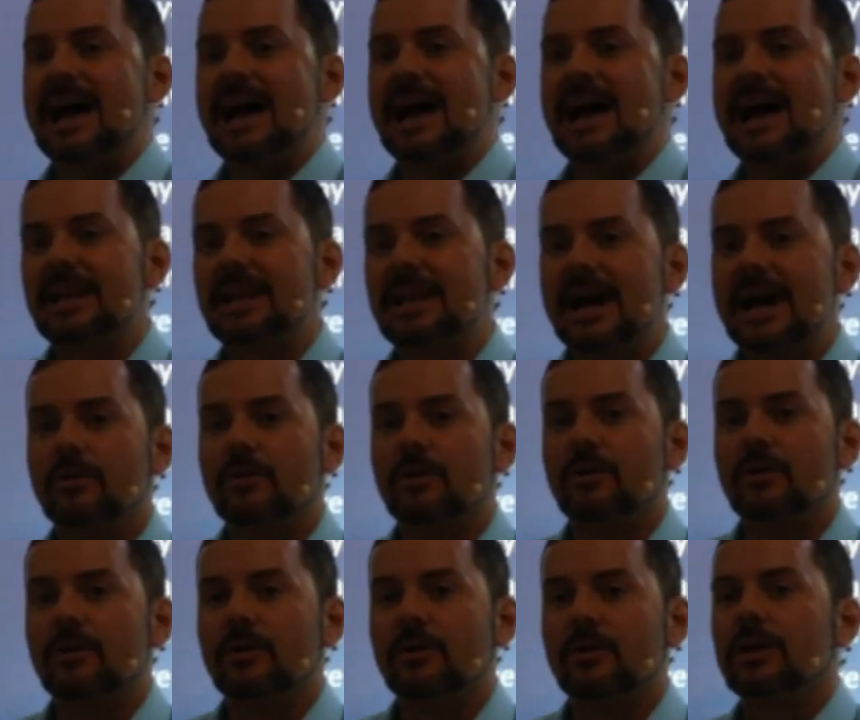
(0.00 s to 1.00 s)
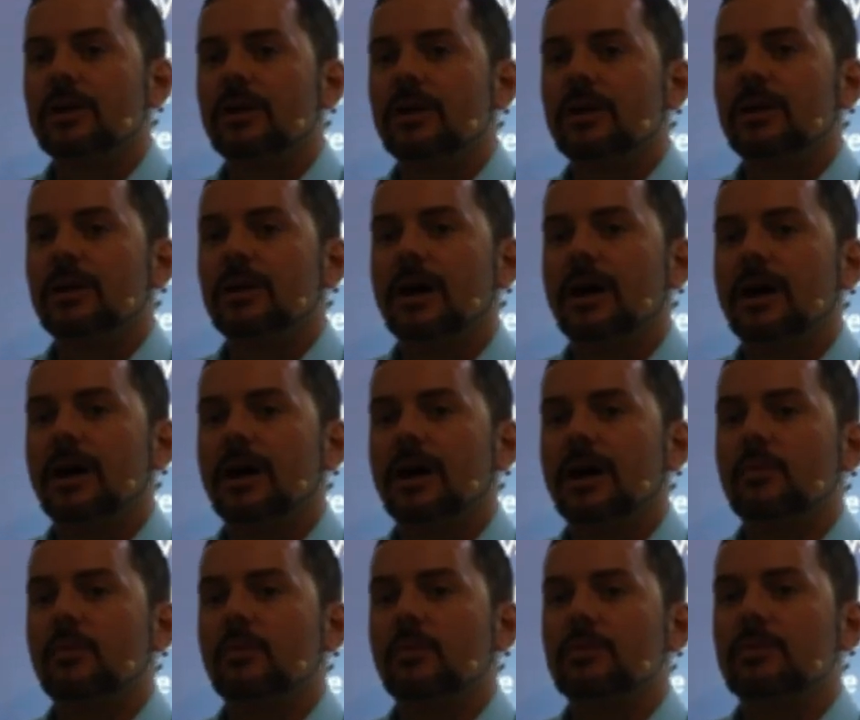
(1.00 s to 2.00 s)
an hour, we
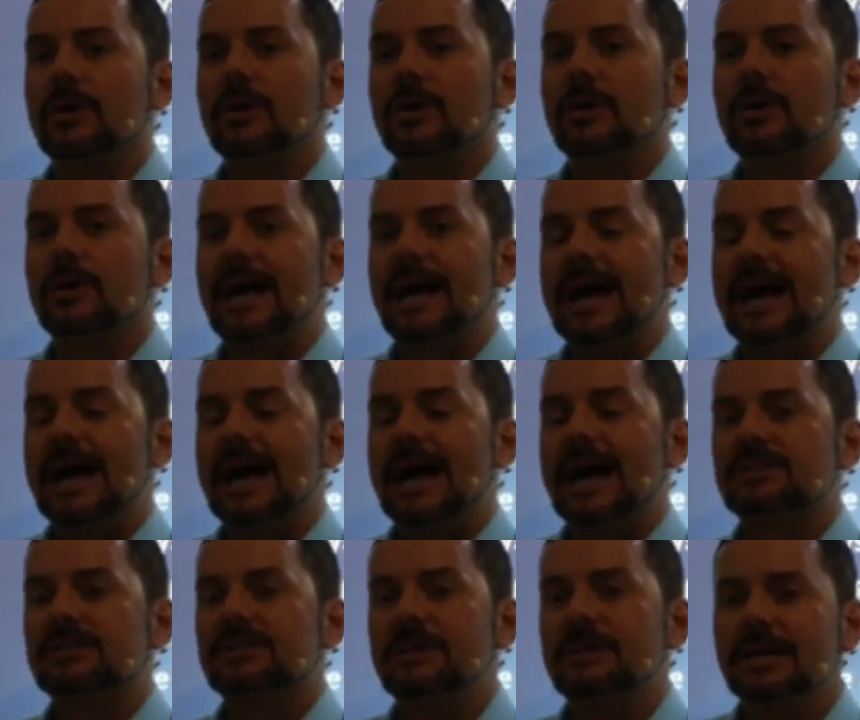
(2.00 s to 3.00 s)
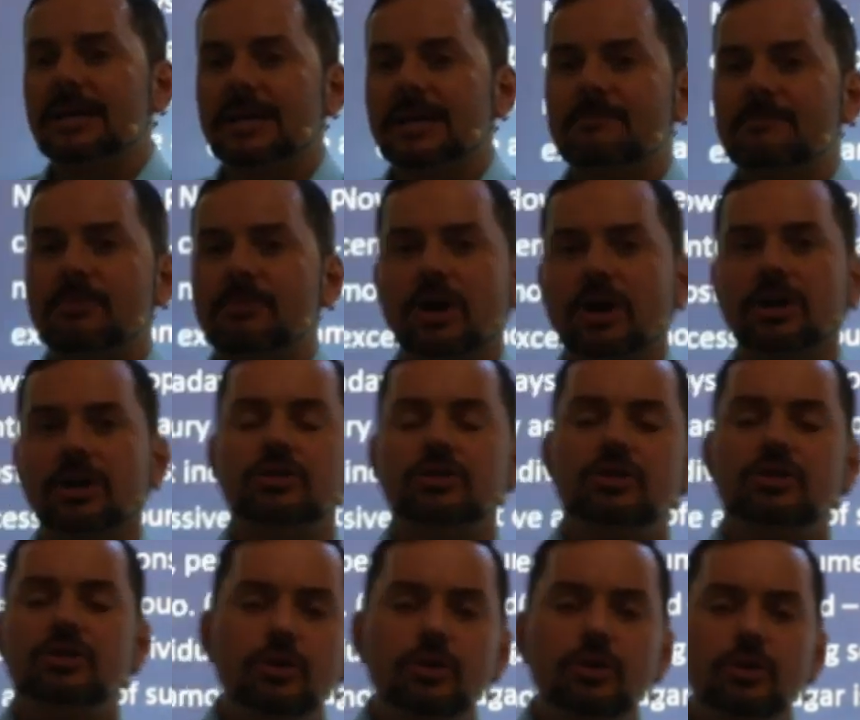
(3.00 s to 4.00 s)
will have speaking part 2
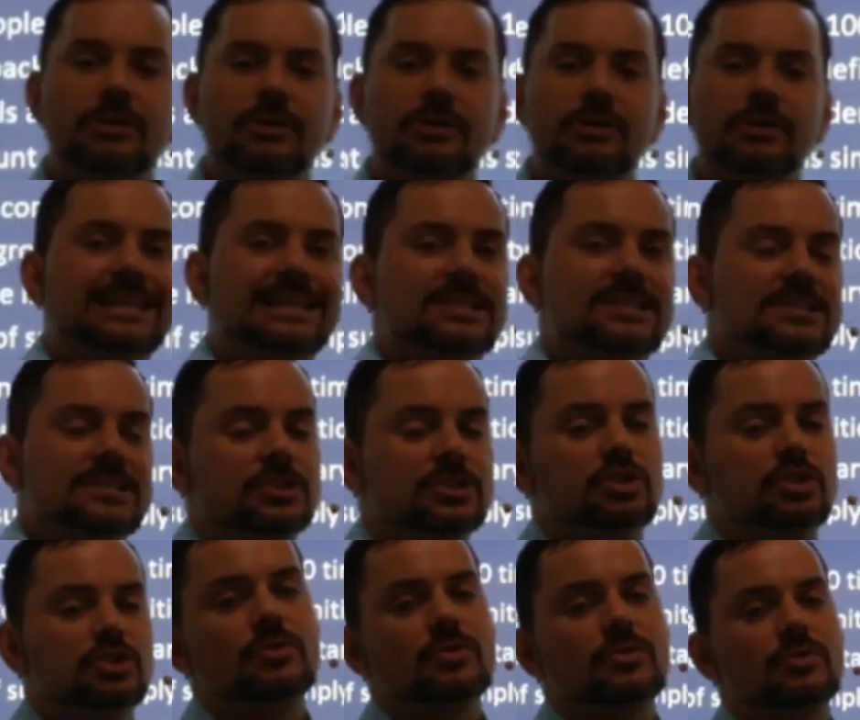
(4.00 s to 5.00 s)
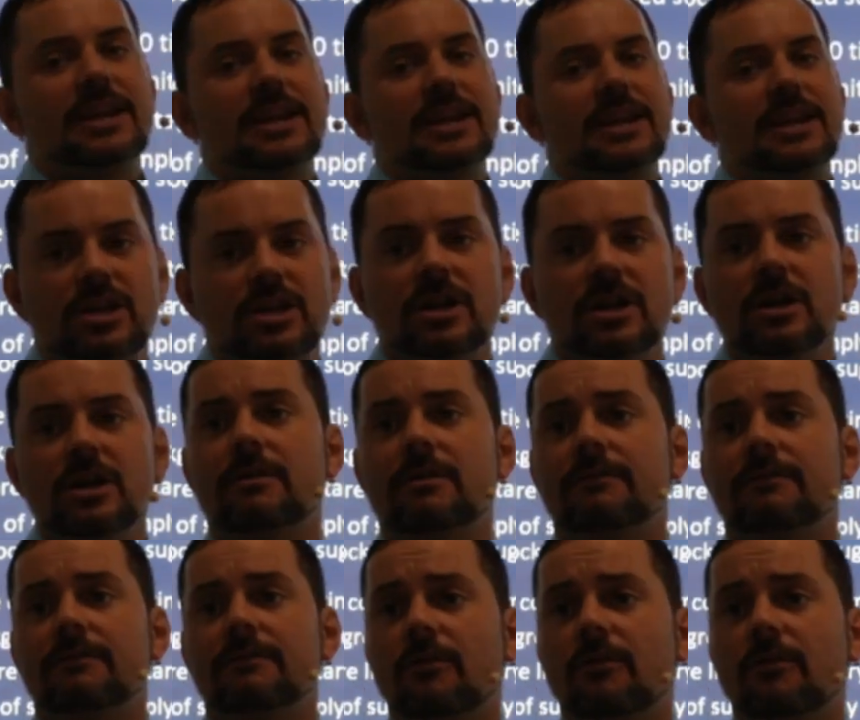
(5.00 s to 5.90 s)
practice and strategy for